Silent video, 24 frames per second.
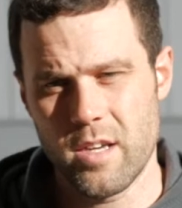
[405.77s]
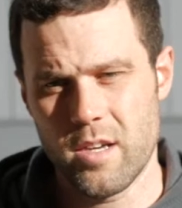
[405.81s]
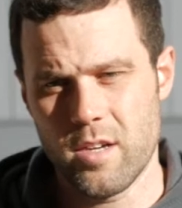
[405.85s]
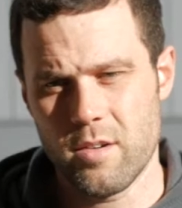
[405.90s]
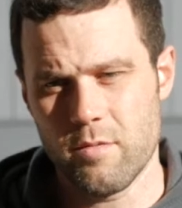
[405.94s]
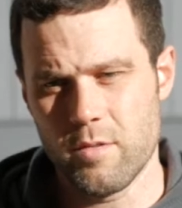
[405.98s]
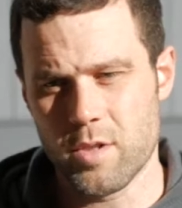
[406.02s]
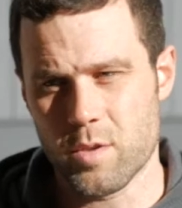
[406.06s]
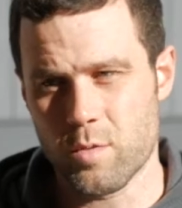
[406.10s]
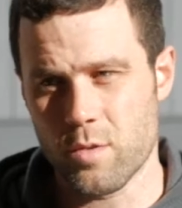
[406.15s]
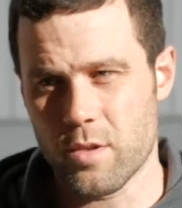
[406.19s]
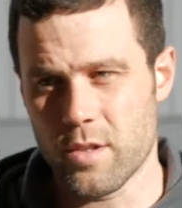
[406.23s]

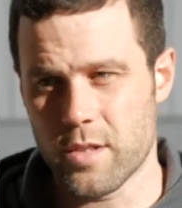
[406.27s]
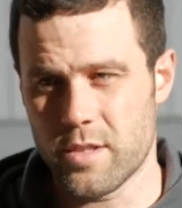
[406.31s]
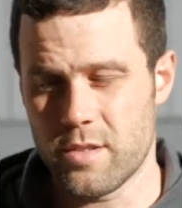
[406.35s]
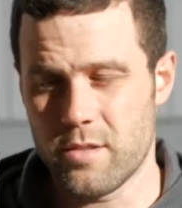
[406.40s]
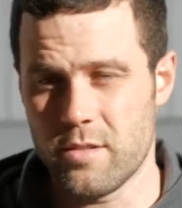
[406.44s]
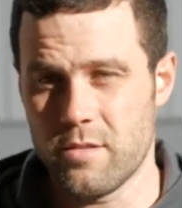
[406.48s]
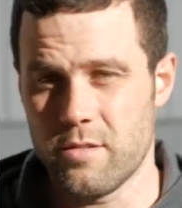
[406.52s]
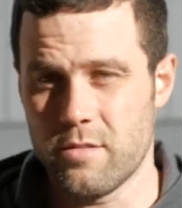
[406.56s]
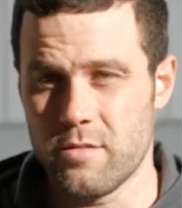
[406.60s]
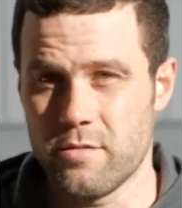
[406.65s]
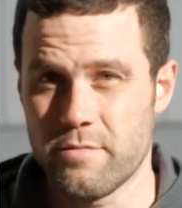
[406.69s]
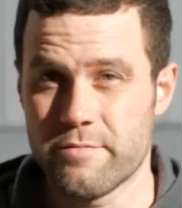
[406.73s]
which were
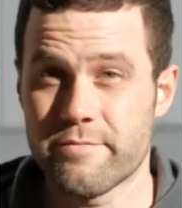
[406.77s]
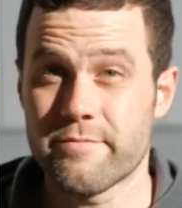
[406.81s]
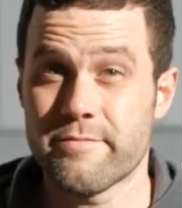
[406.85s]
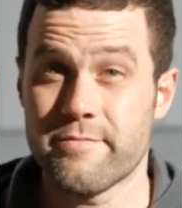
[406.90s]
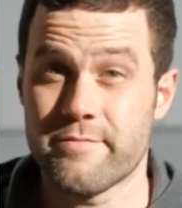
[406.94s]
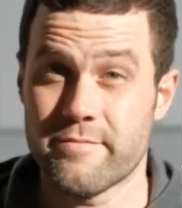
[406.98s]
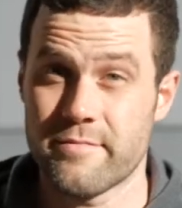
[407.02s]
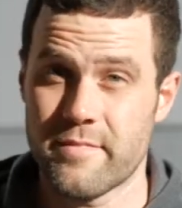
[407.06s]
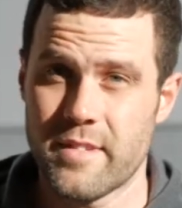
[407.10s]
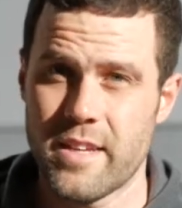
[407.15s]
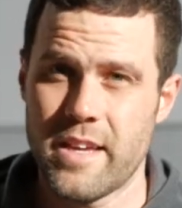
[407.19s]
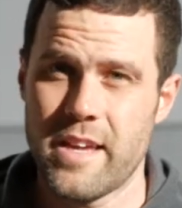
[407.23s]
to
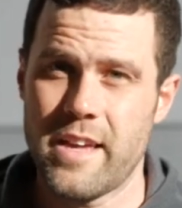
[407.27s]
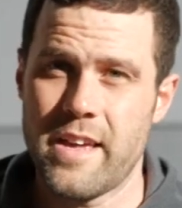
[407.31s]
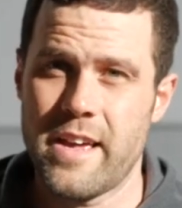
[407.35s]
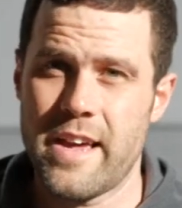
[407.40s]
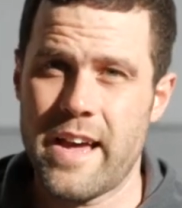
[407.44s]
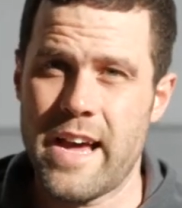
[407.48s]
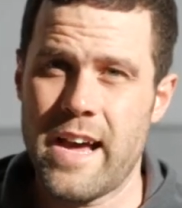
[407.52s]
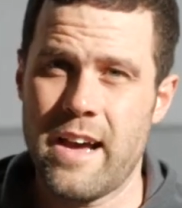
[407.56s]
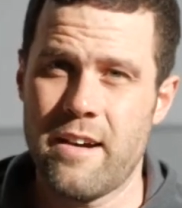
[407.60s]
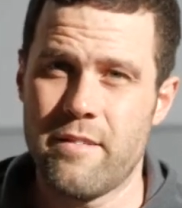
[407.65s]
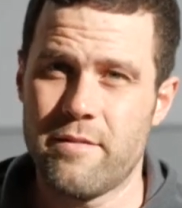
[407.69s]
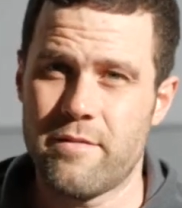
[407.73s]

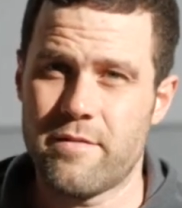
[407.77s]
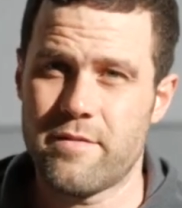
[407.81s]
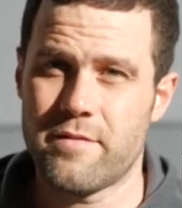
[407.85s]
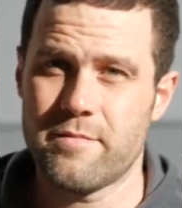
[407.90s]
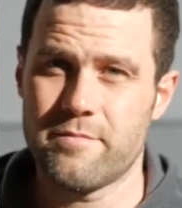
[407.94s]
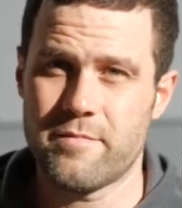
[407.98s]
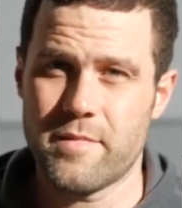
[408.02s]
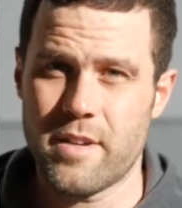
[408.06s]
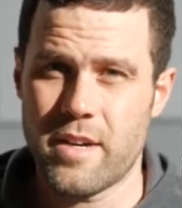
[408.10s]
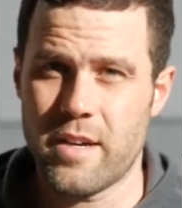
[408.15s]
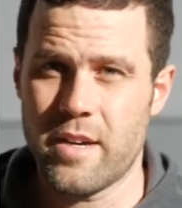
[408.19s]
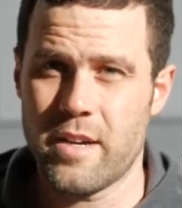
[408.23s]
have
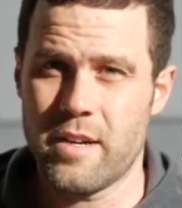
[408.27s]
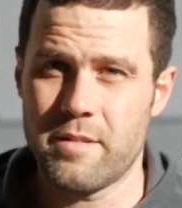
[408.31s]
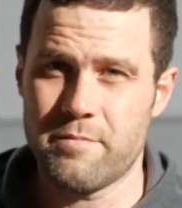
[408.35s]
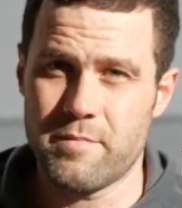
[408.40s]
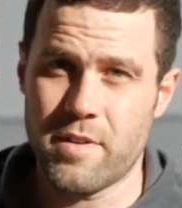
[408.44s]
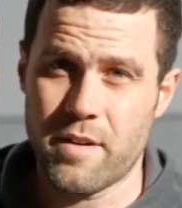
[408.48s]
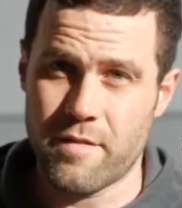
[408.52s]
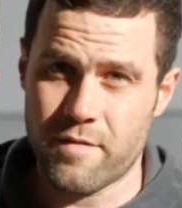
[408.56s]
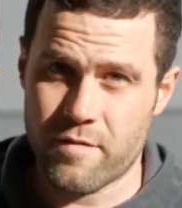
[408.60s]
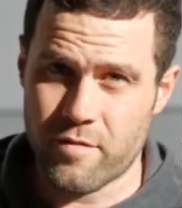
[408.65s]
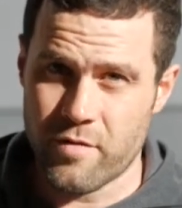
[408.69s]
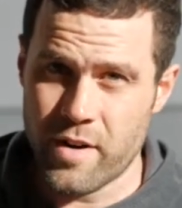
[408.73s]
a
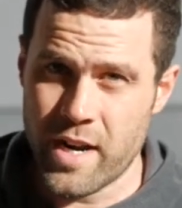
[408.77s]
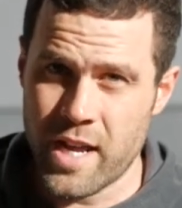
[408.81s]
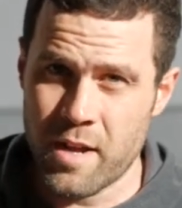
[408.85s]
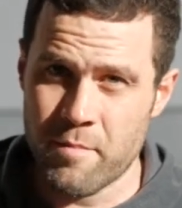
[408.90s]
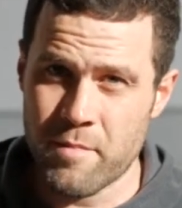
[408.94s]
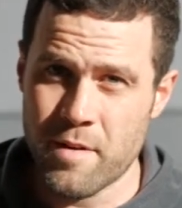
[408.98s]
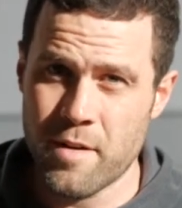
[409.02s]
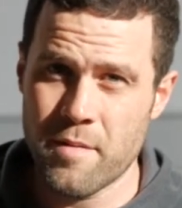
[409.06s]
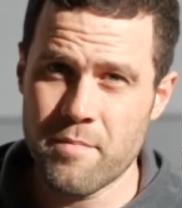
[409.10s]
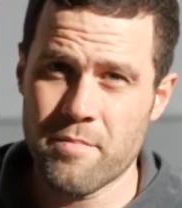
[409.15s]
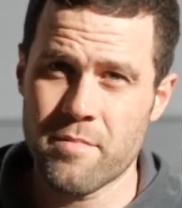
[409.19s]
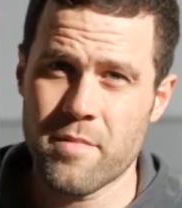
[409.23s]

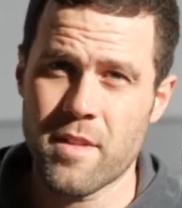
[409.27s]
frame,